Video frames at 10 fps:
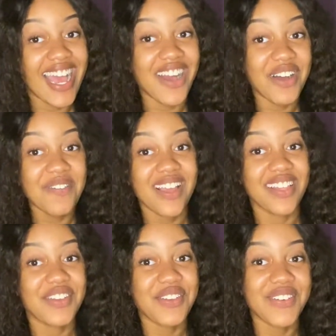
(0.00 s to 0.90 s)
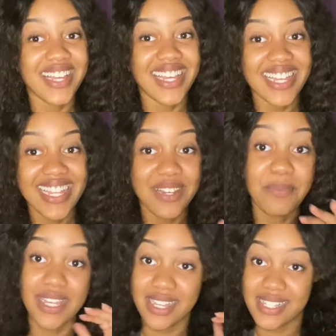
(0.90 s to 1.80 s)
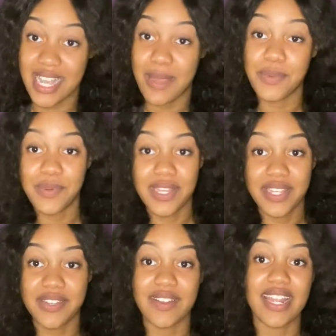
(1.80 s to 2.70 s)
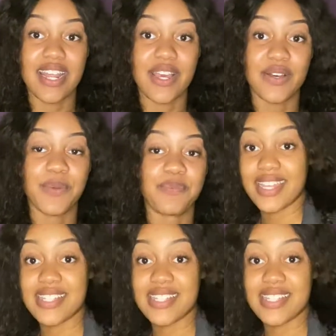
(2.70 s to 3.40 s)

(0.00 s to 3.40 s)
I hope y'all are doing good because I'm doing good right now.